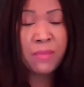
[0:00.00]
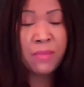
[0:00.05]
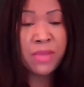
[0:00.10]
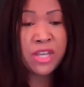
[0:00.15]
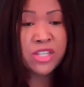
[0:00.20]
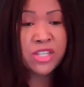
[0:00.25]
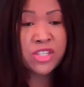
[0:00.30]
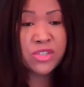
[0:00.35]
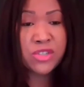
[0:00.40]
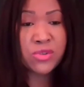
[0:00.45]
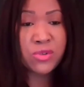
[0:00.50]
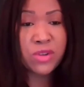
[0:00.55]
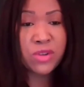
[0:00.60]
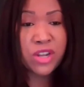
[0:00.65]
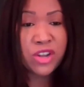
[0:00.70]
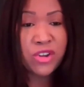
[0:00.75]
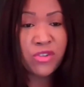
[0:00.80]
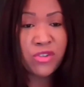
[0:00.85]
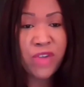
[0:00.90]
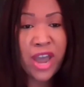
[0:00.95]
I'm in
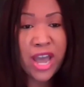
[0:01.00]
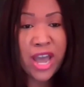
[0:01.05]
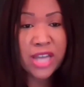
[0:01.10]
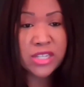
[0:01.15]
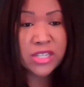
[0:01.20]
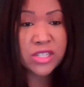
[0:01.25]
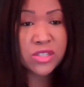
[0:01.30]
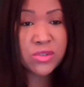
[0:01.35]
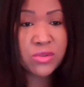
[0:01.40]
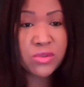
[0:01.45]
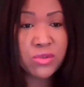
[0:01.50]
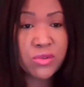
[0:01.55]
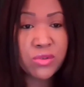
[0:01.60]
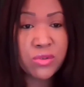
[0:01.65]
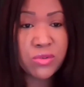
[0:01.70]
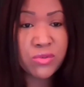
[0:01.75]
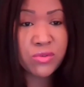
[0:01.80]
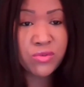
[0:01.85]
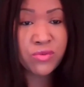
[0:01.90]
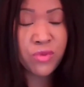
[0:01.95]
school in grad
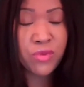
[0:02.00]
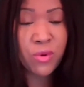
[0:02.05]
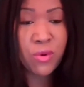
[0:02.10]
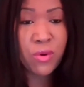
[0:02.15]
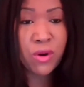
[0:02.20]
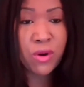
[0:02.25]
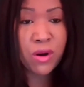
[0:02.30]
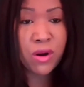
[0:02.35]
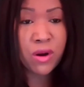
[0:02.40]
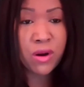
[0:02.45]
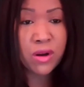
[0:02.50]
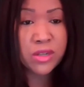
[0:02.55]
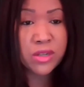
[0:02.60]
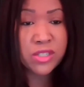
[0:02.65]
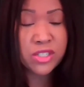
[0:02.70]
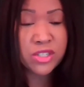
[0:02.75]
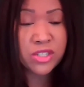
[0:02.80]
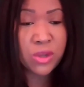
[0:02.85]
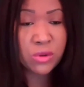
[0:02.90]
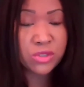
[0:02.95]
school for
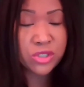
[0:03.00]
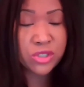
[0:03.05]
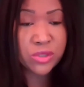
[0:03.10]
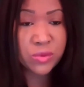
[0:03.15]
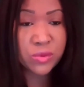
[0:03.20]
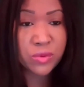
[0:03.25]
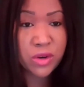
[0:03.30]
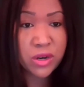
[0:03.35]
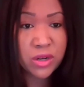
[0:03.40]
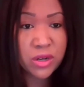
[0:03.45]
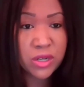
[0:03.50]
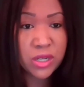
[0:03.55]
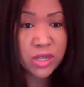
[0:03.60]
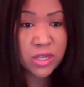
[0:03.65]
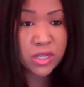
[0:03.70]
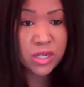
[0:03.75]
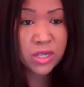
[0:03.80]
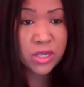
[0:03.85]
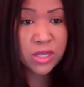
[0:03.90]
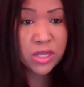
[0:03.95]
social
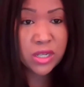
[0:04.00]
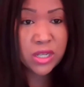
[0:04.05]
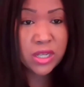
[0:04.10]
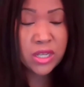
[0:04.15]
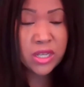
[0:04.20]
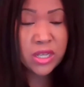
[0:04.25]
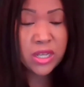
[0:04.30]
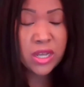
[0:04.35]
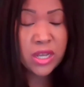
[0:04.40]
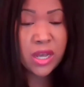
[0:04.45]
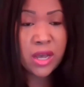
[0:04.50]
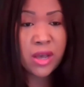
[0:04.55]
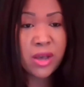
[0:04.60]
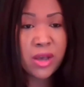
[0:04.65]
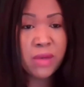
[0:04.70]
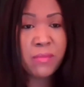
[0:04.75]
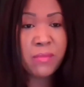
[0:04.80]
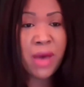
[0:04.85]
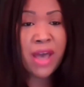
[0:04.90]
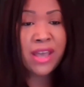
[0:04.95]
work.
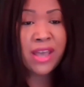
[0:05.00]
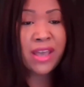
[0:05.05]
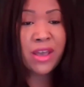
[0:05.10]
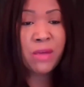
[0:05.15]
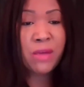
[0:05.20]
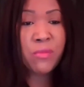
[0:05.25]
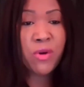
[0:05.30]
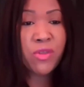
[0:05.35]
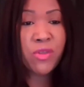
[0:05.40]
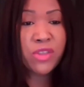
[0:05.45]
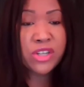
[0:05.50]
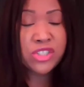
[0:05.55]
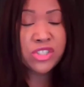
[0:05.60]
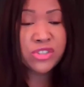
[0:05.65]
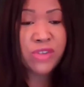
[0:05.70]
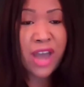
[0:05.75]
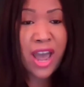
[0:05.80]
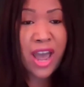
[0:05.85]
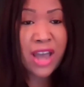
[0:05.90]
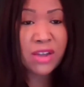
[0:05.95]
I am on the
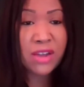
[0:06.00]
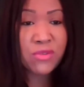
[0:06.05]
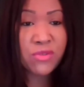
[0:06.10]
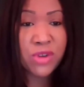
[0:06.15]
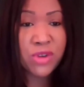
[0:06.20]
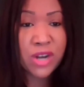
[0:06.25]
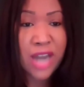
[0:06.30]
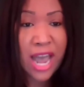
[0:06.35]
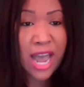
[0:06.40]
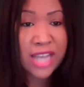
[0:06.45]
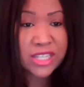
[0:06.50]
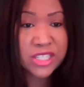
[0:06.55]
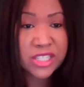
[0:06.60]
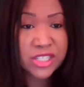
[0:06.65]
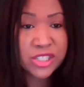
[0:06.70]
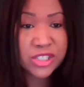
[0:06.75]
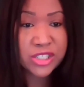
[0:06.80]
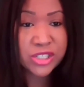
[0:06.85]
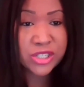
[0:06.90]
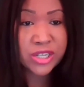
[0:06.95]
track for
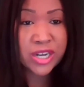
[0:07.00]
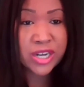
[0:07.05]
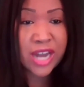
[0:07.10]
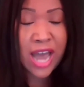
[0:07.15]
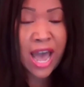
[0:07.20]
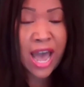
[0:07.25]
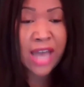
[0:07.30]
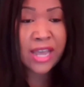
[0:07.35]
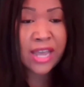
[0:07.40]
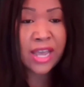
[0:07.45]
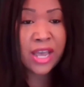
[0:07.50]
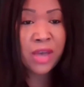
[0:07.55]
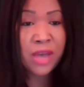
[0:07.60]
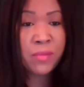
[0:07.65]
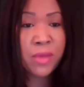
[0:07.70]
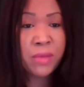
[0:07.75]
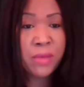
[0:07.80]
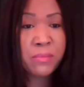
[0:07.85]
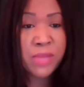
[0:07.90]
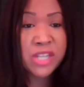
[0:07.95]
licensure. I
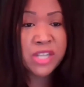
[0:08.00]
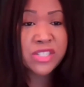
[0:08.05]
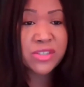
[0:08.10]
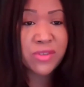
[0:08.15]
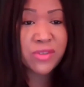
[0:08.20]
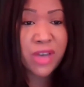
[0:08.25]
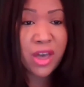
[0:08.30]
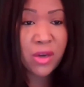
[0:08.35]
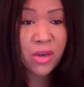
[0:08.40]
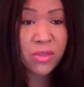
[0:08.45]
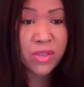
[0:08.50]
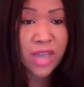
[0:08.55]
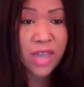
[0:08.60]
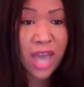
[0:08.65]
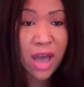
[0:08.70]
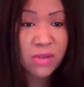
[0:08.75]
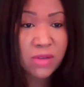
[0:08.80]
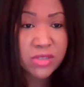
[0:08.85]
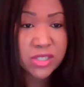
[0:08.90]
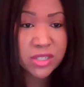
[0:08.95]
am a mental health
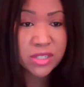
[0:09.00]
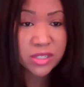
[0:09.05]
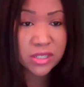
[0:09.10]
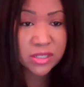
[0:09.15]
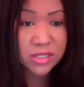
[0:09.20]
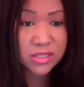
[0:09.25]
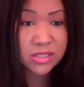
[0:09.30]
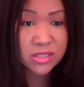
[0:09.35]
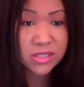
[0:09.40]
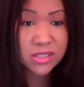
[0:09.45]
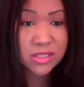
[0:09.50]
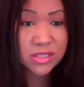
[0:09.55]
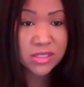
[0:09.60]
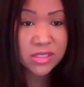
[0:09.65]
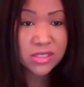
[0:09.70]
counselor.